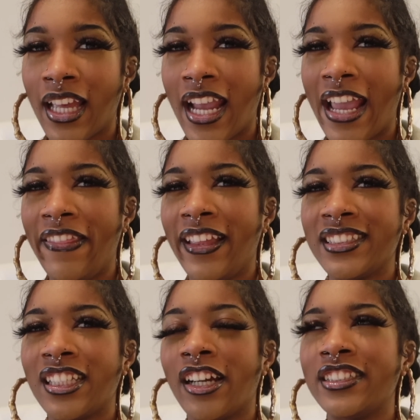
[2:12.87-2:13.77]
And then
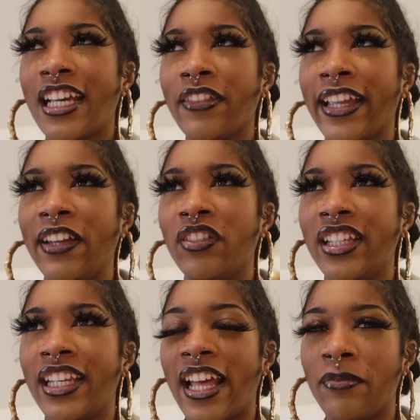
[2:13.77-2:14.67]
turns out that he really
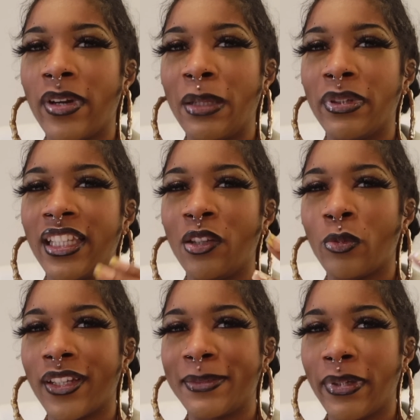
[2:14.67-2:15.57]
did have money but didn't
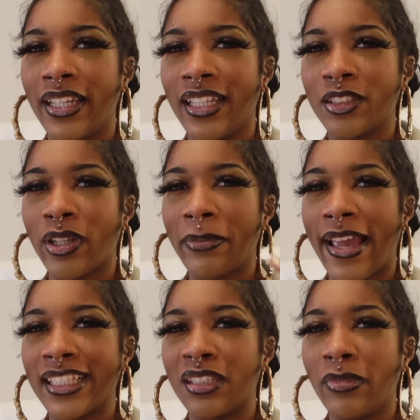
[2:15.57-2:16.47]
want to spend it. So kept
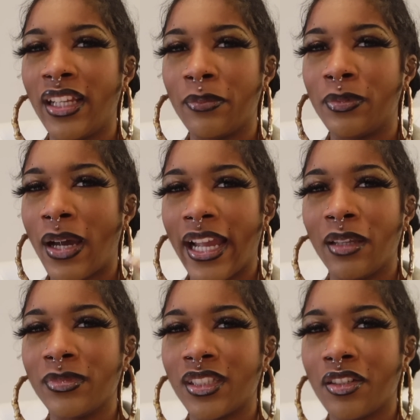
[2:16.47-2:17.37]
asking me to buy
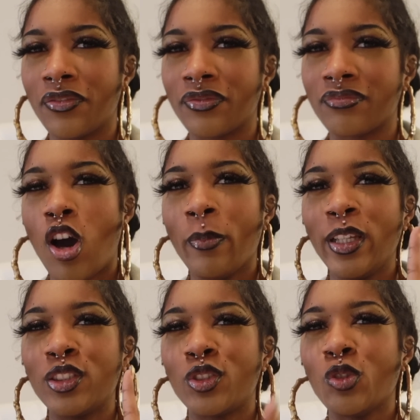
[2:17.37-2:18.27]
him stuff. Call
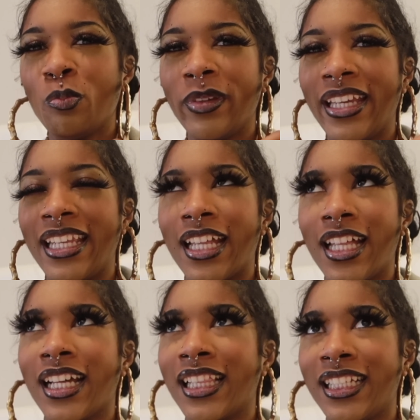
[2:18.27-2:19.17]
me stupid and
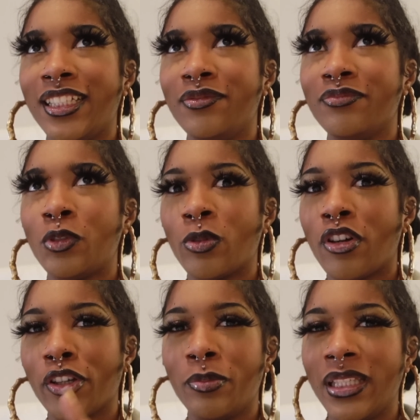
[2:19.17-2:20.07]
ugly during
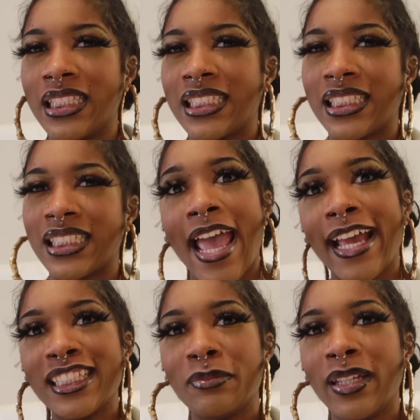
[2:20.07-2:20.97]
arguments.
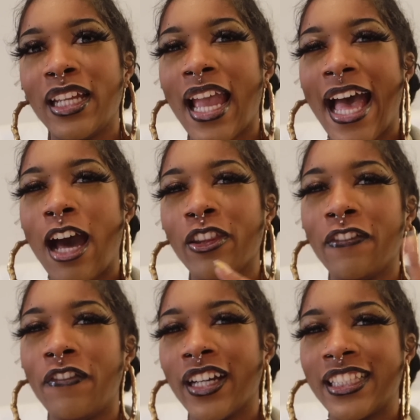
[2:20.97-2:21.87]
Ask me how the f
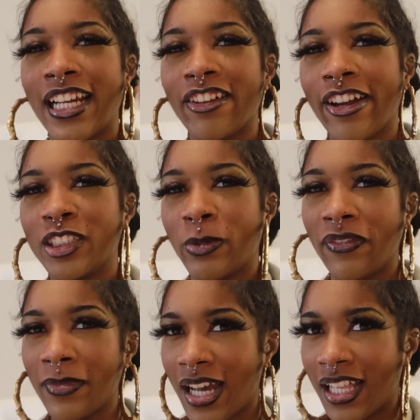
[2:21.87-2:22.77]
did I graduate
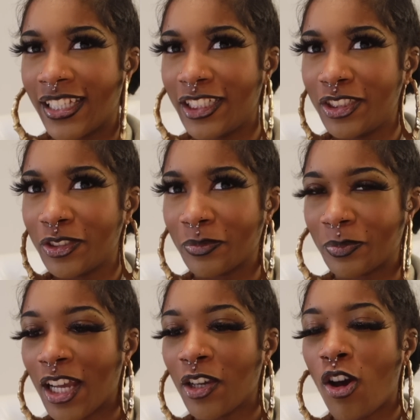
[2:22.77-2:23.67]
from college.
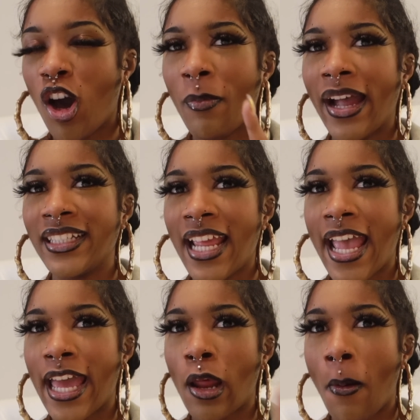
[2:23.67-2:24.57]
Call my
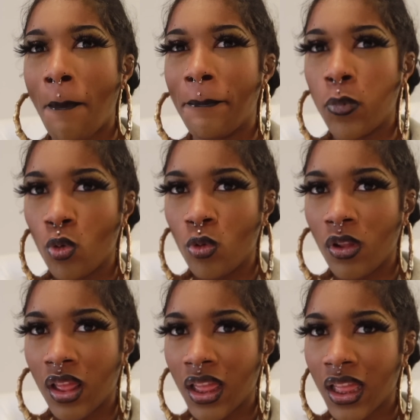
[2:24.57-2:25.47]
dad bull.